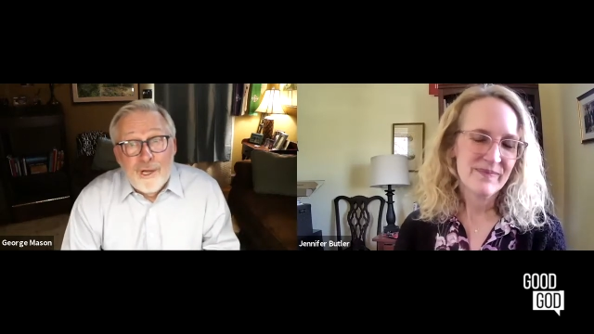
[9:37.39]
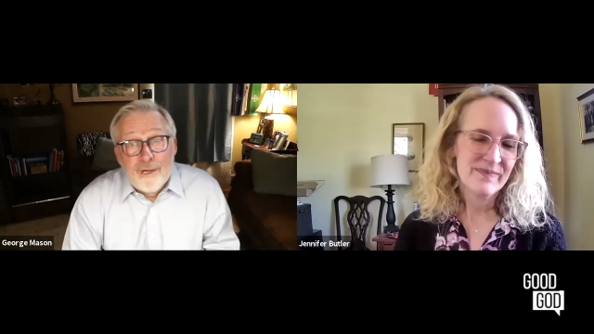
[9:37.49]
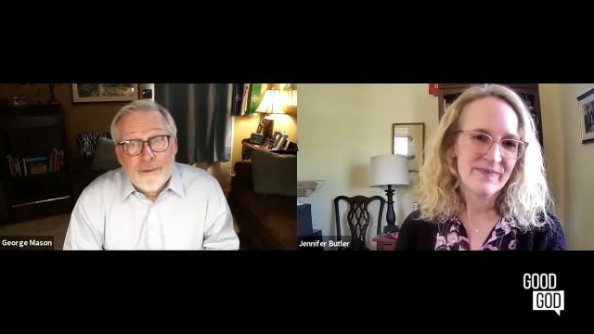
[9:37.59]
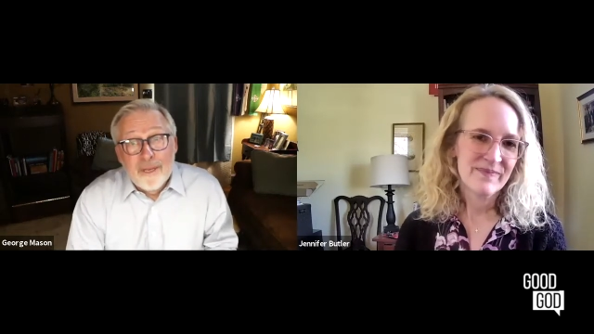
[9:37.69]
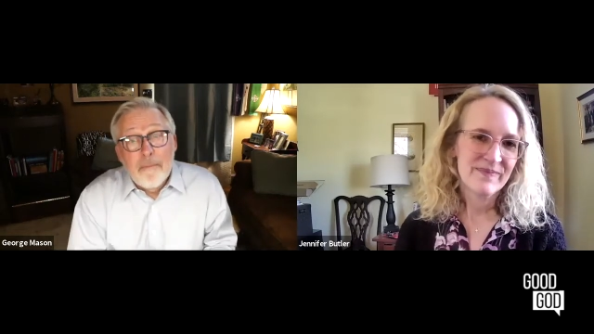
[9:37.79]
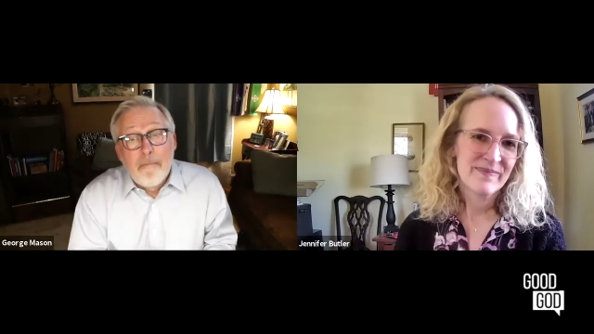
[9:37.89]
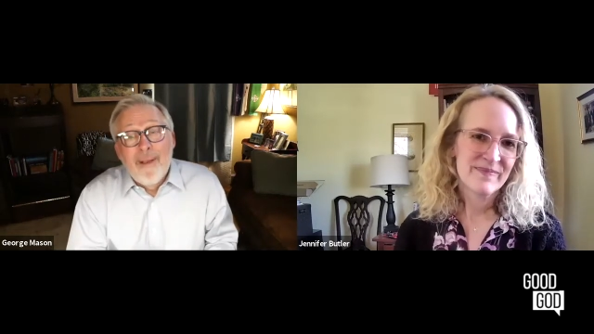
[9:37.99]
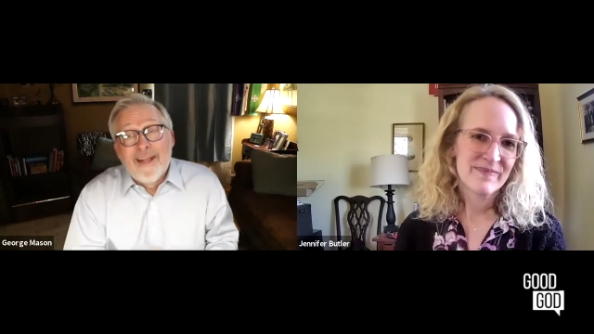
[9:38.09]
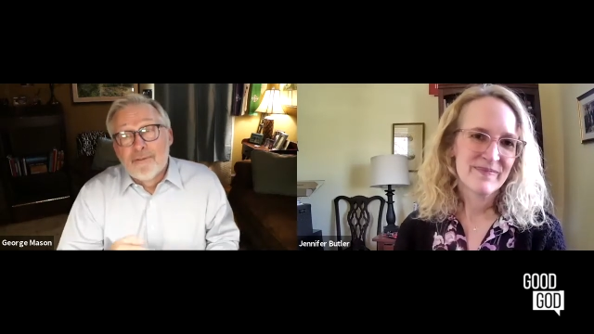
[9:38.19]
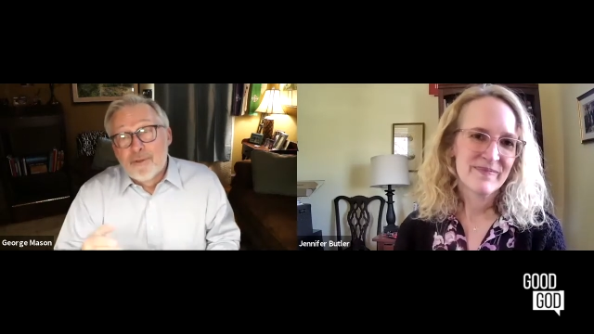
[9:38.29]
Speaker 1: but it
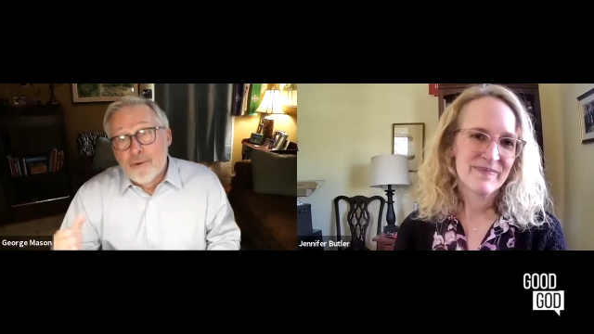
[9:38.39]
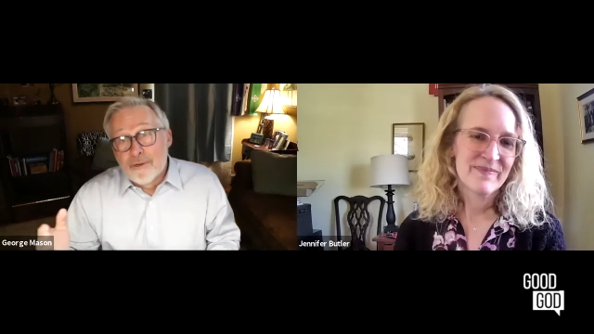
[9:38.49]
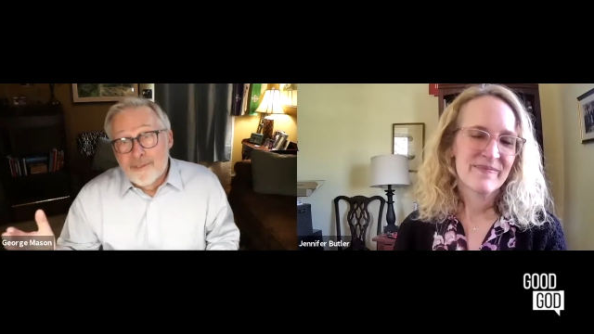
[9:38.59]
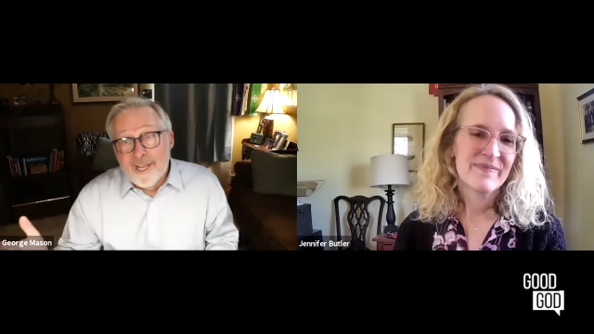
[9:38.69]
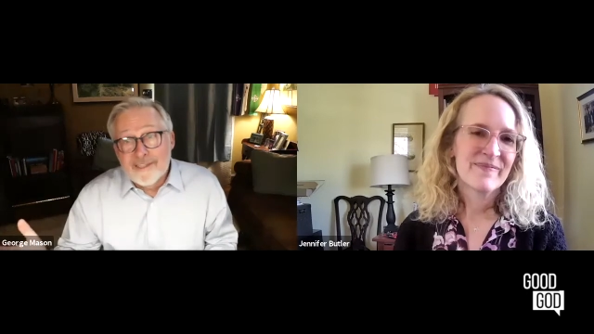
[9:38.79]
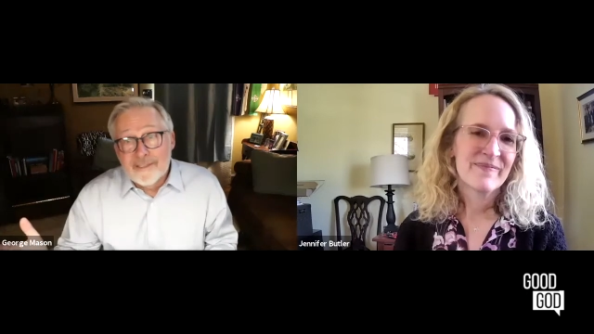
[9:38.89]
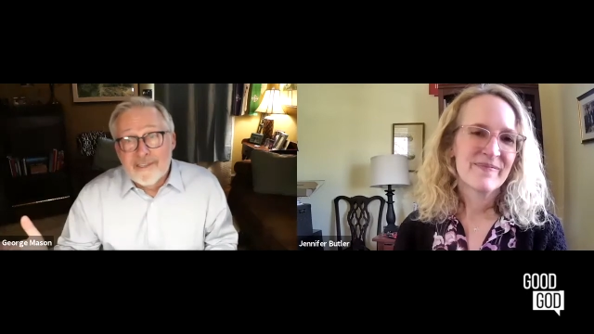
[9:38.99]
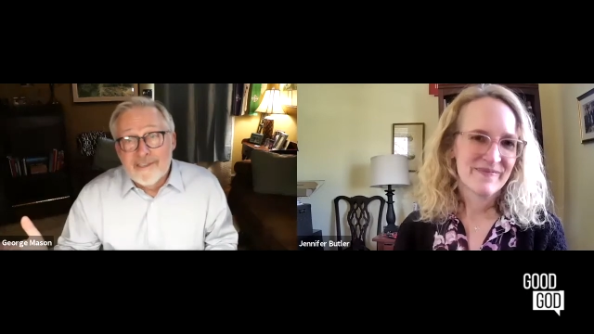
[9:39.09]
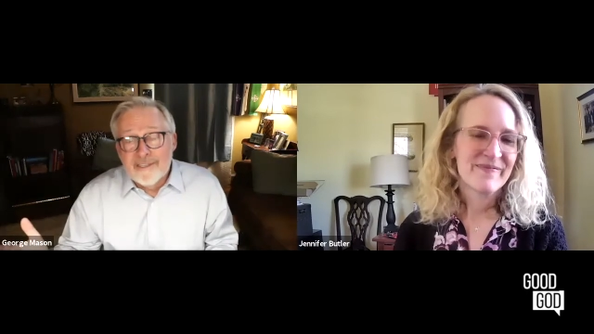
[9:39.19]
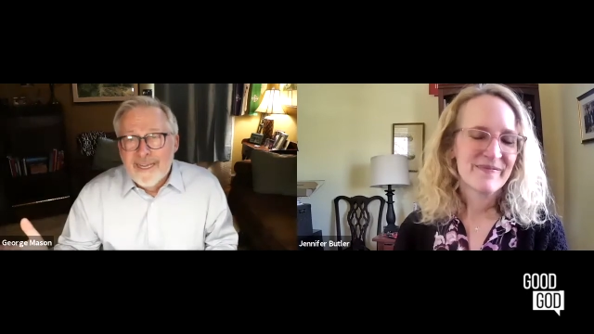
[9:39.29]
bends toward
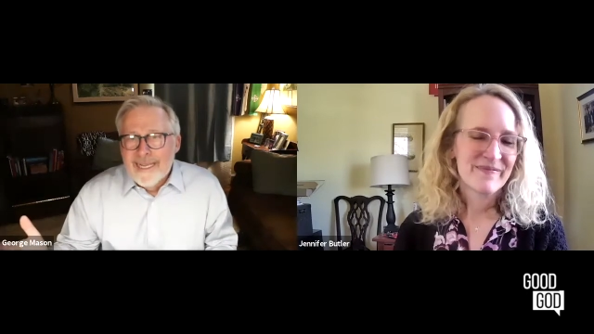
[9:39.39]
justice.